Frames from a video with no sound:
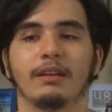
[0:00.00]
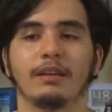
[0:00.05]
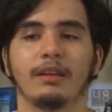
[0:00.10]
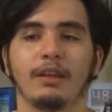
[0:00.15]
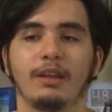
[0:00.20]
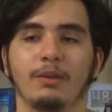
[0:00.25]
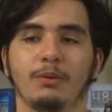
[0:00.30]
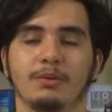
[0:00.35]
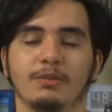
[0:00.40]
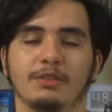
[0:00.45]

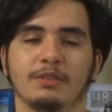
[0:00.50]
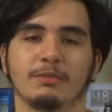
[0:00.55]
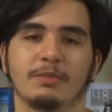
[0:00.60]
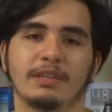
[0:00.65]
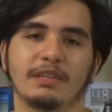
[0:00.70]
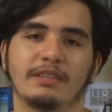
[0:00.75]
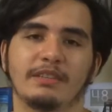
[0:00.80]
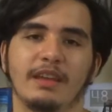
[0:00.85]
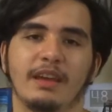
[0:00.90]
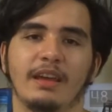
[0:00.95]
he was the
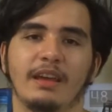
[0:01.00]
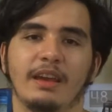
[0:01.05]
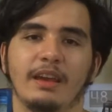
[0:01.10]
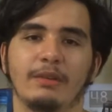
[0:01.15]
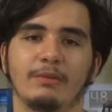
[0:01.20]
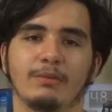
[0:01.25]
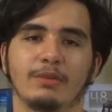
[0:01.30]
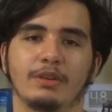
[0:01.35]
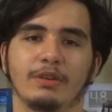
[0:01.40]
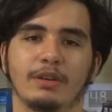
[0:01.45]
best dad
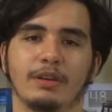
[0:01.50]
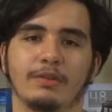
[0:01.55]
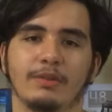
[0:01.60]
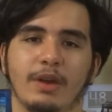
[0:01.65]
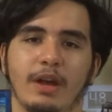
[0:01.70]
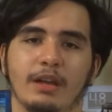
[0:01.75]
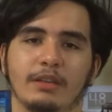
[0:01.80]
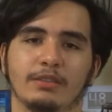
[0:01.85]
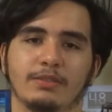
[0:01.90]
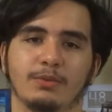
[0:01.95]
anyone could have
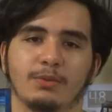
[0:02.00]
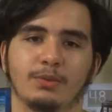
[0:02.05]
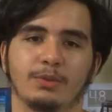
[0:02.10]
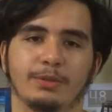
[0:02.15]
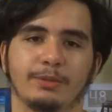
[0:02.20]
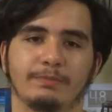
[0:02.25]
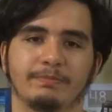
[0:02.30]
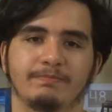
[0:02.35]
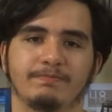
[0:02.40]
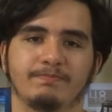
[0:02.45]
asked for.